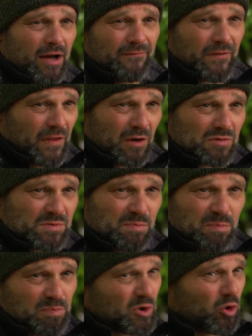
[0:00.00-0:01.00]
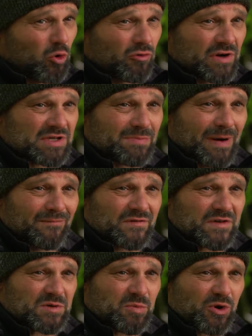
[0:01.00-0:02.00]
for those glorious
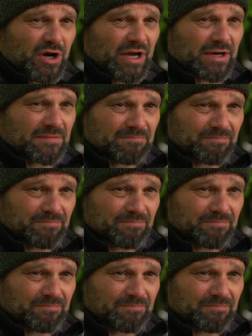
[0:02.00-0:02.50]
months of spring.